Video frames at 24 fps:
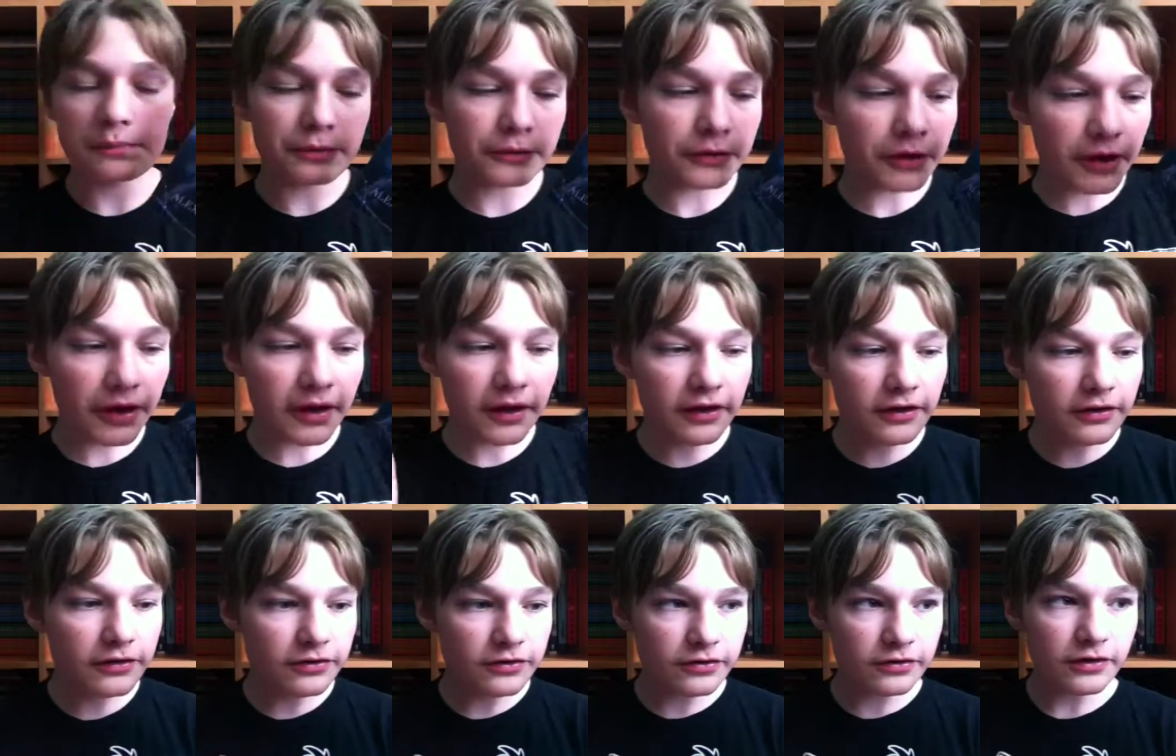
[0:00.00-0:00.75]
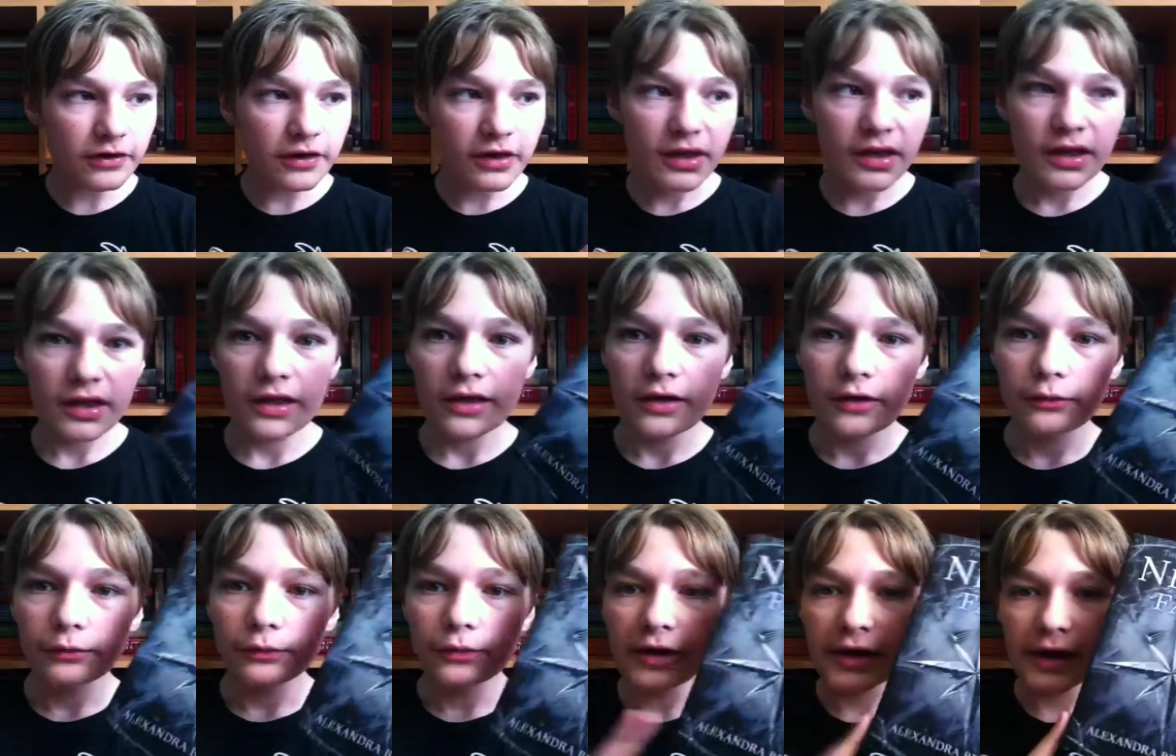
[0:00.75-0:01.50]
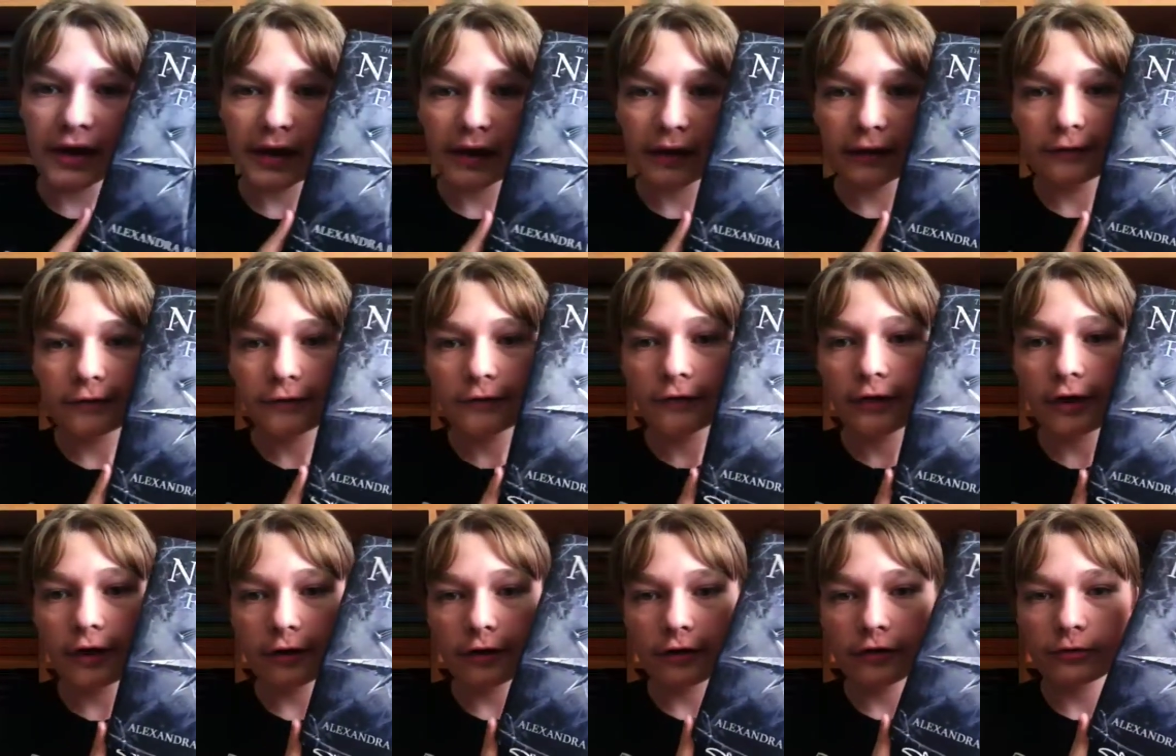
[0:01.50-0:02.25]
Please read The
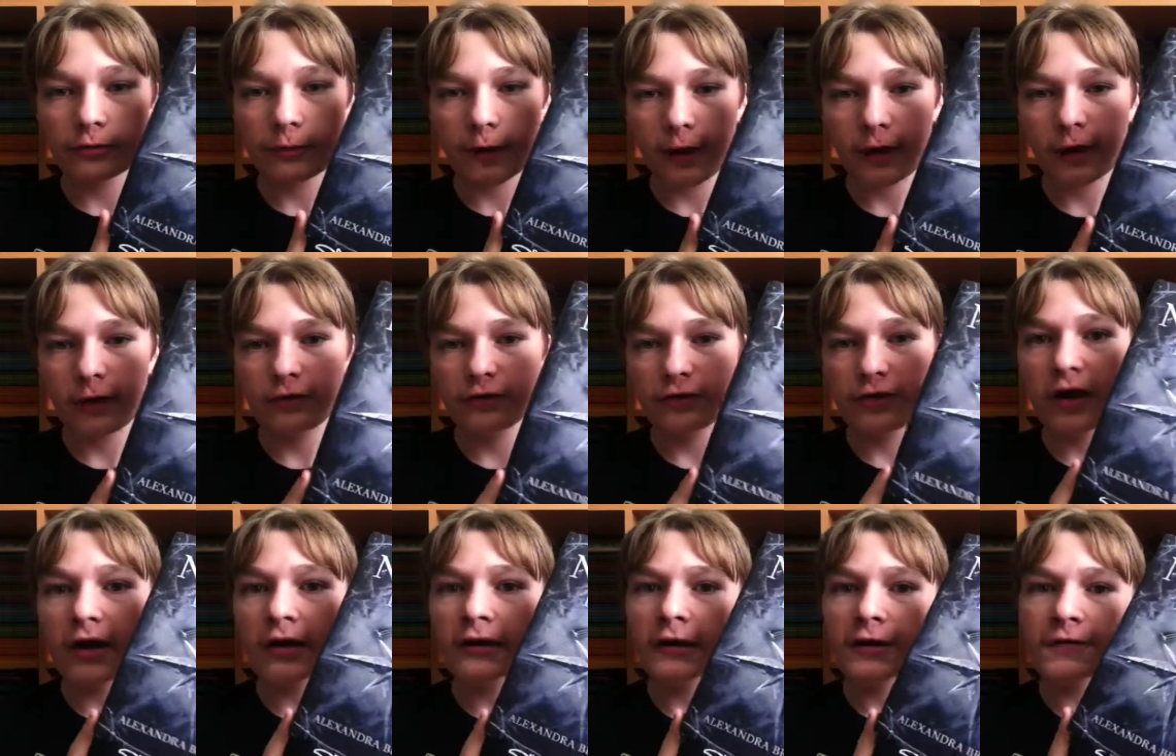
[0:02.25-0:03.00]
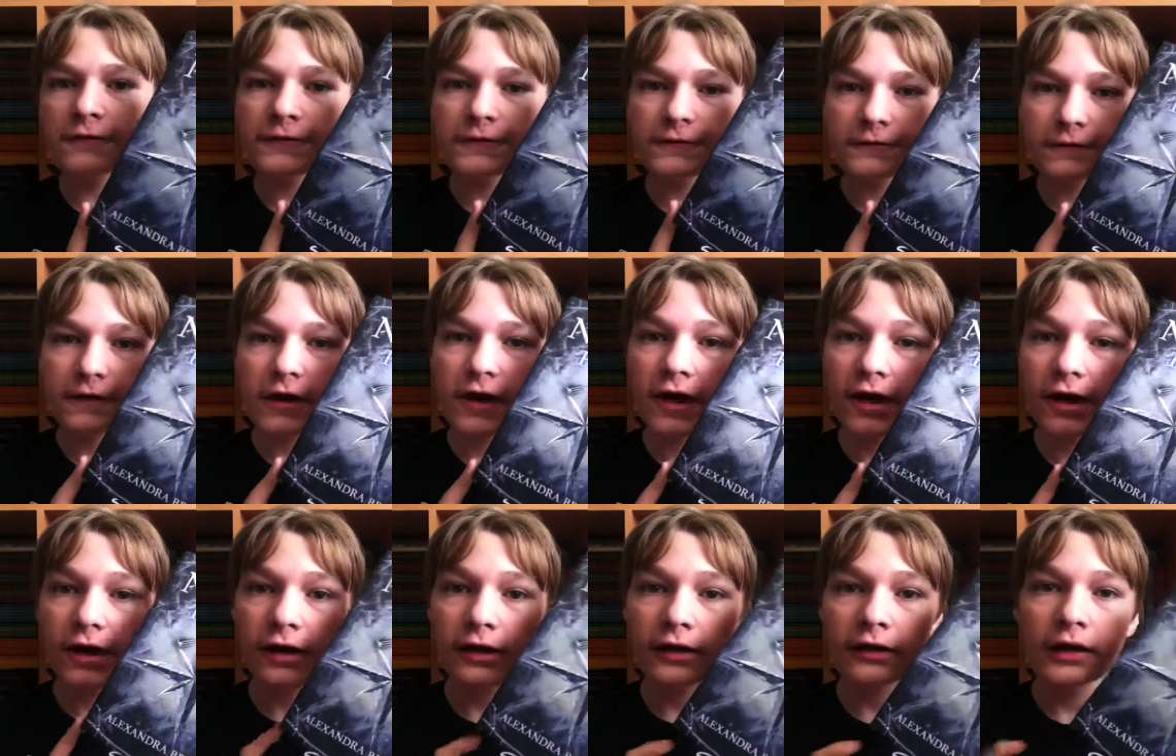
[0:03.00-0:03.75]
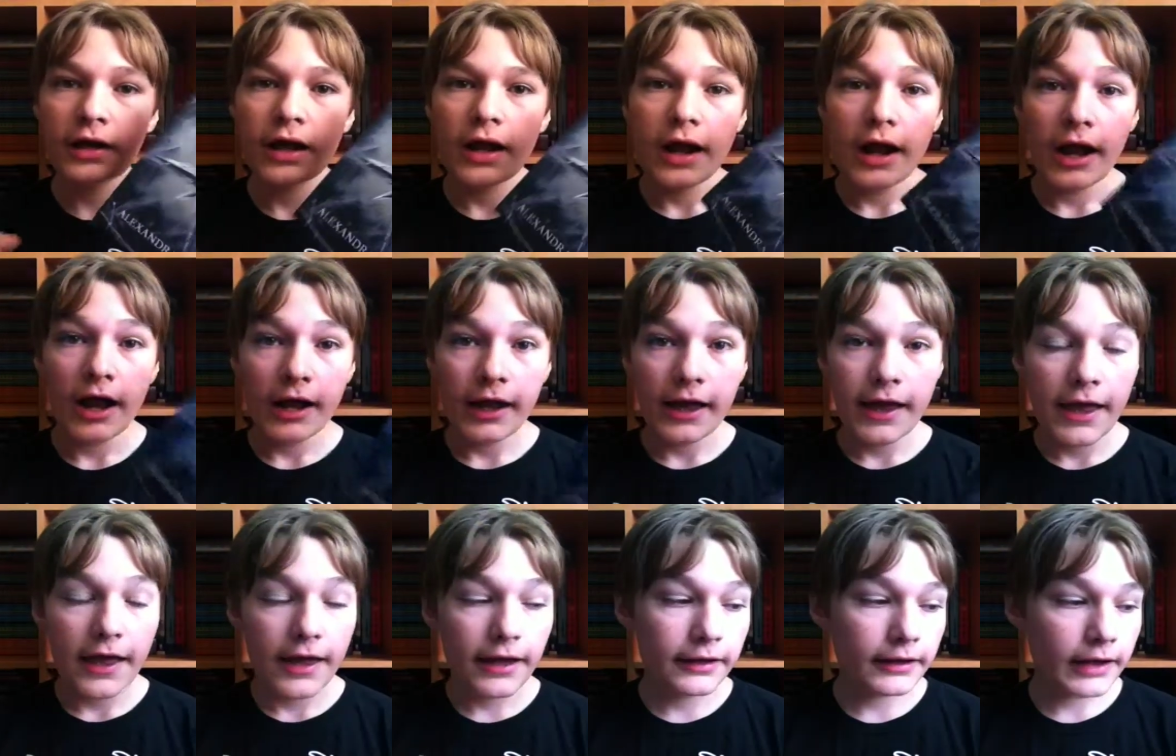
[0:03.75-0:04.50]
Darkest Minds and Never Fade
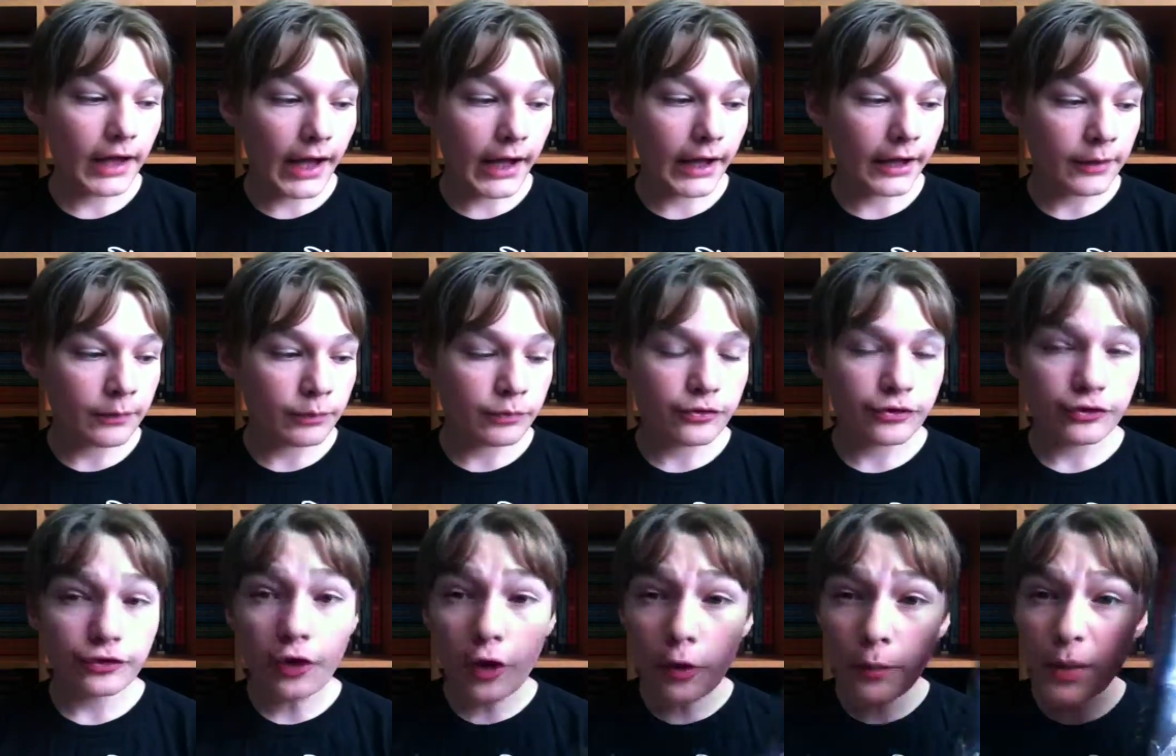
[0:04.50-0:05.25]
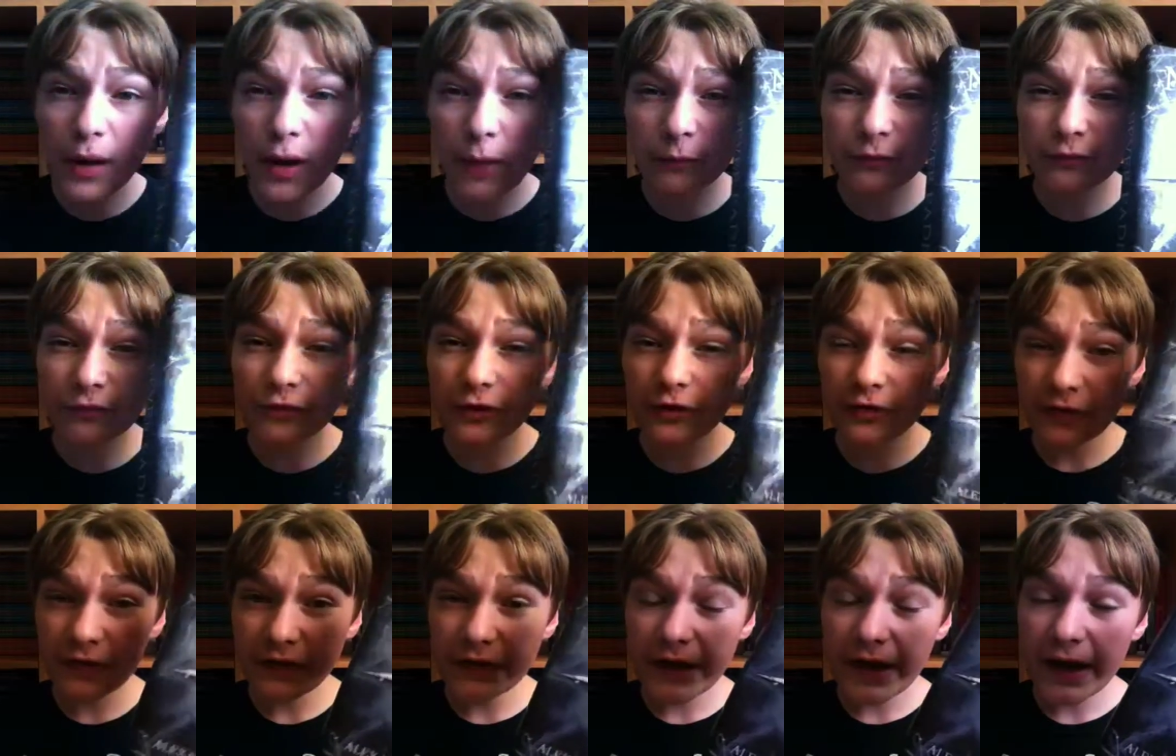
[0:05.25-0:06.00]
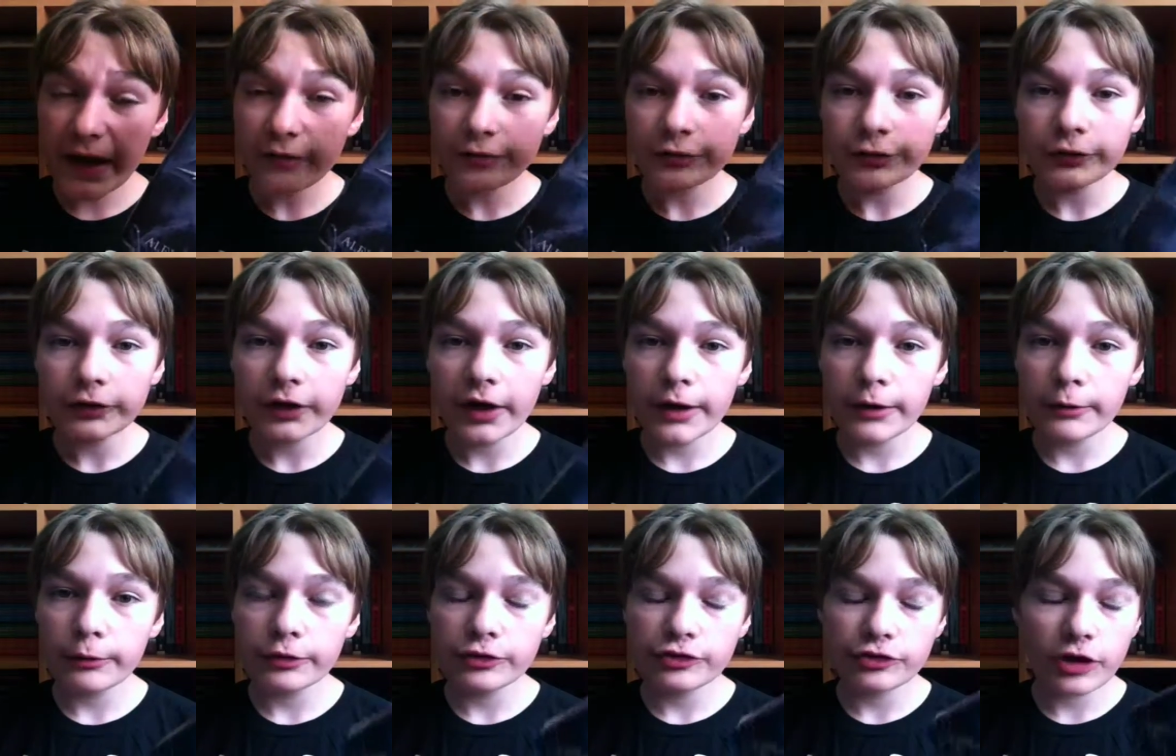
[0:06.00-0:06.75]
and I am so pumped for In the
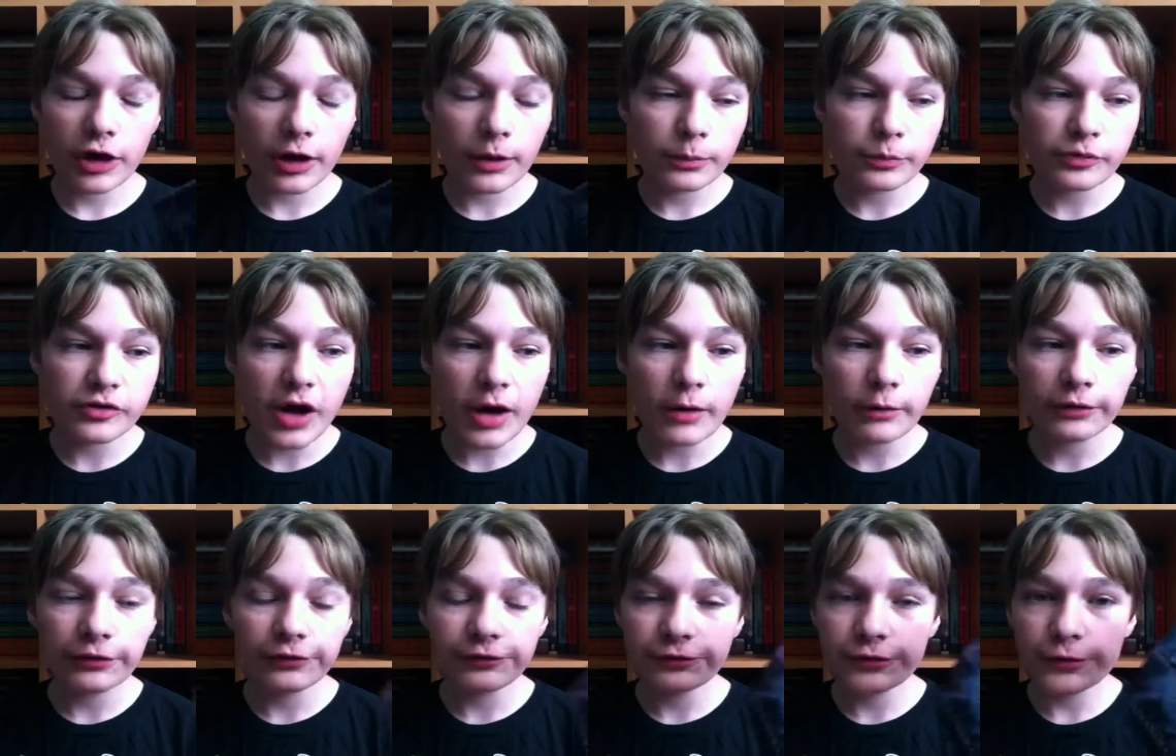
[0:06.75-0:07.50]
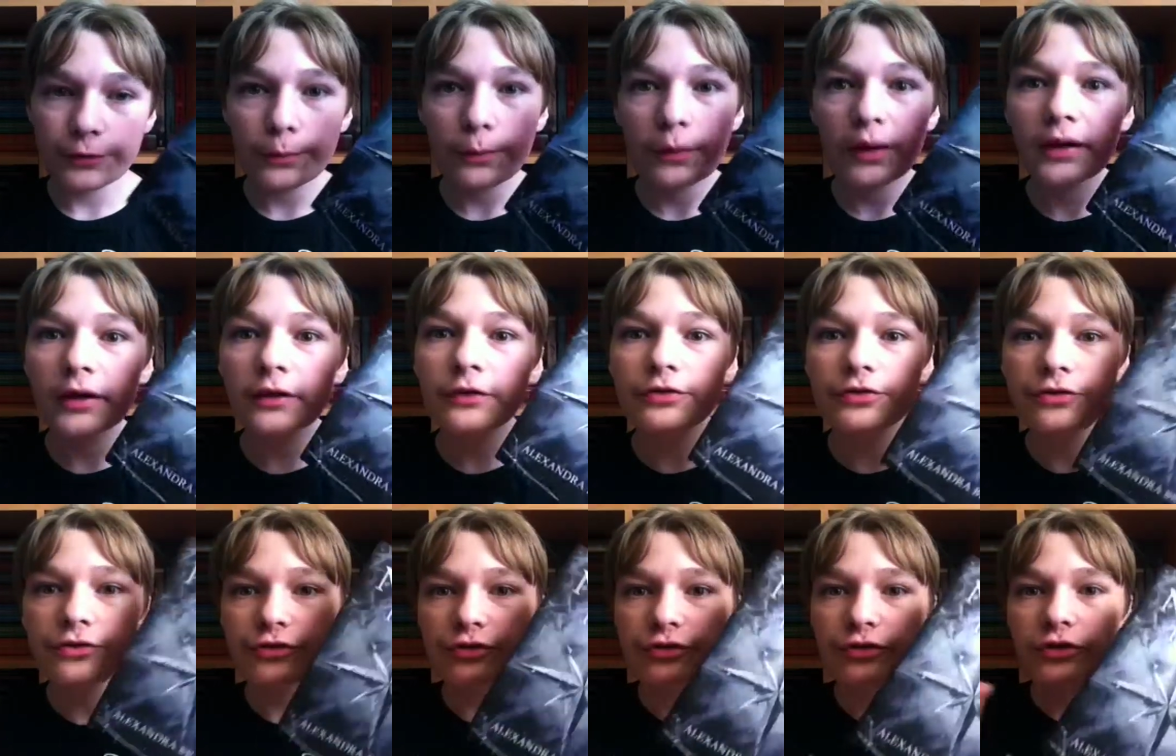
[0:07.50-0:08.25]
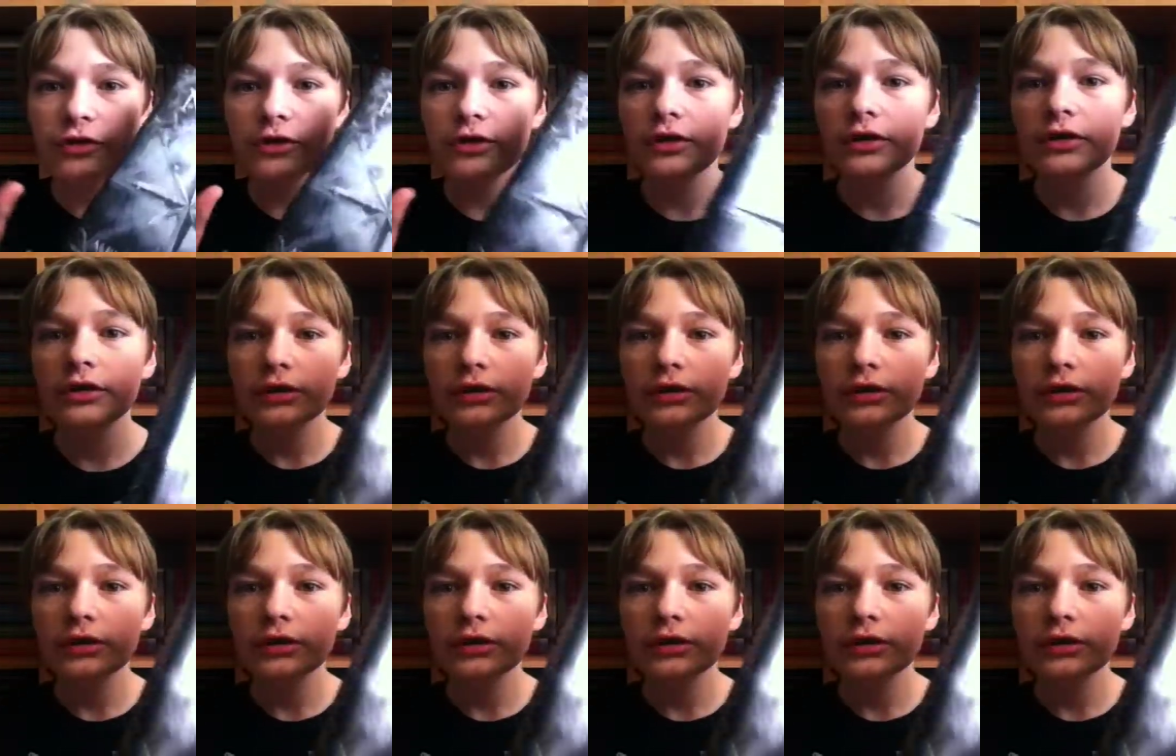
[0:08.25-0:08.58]
Afterlight, which comes out in a few months.